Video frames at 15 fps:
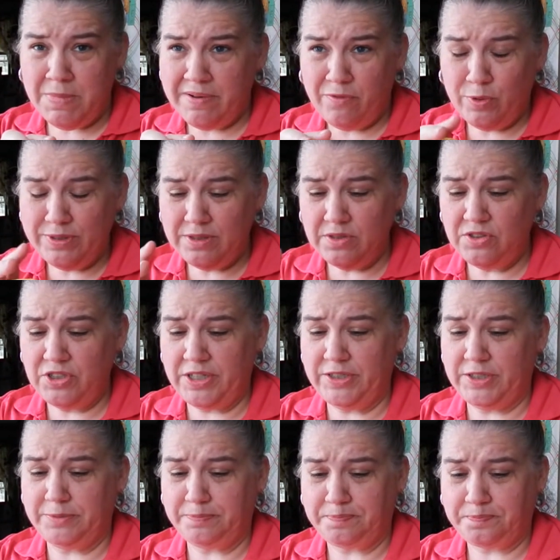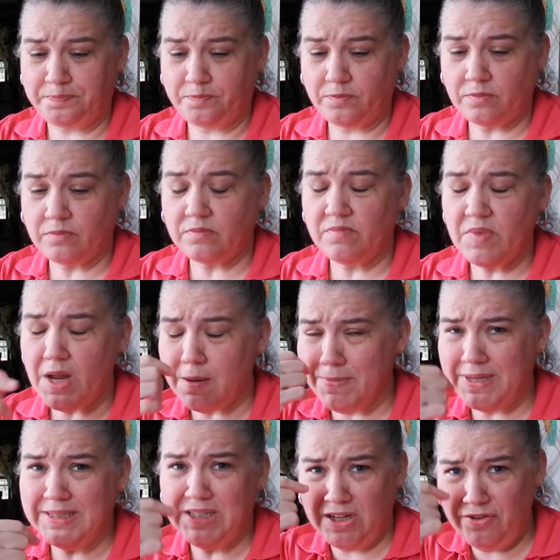my voice is changing,
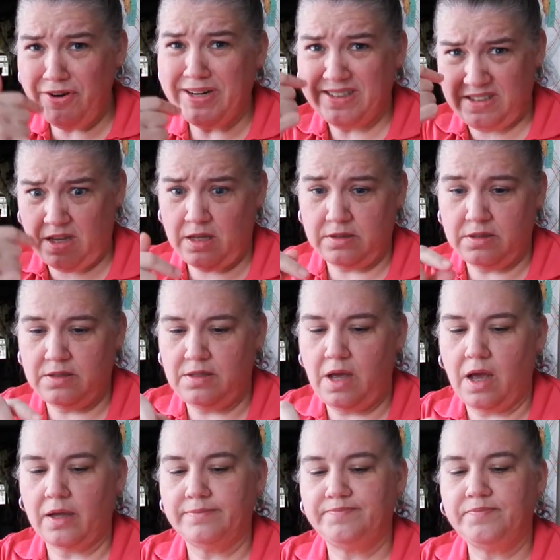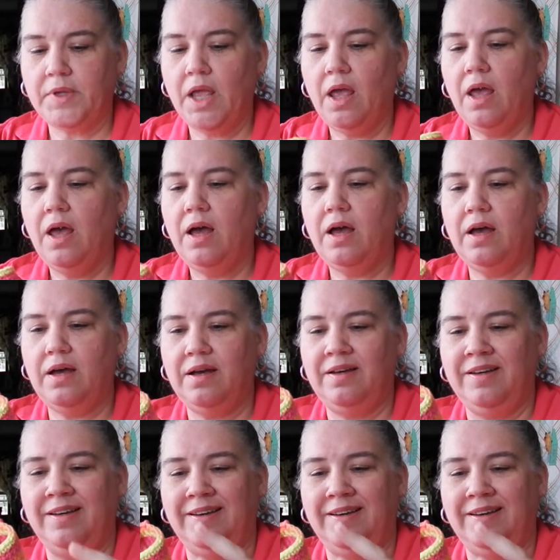my tongue is getting stuck. Uh,